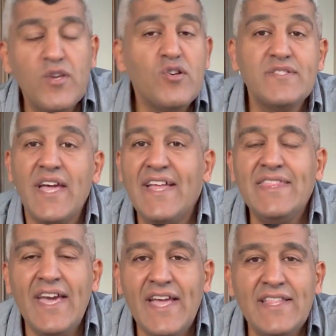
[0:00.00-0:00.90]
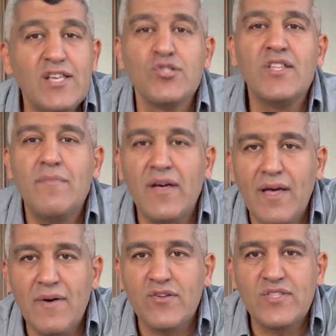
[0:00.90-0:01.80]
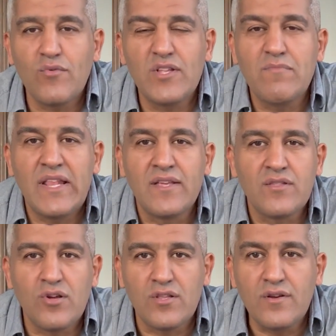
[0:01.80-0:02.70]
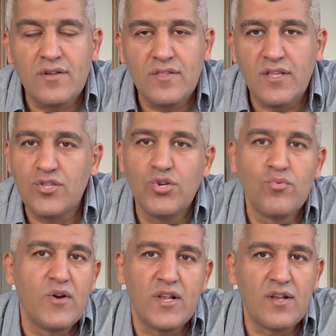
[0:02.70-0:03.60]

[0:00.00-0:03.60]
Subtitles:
because at the end it's not about the $1 million that you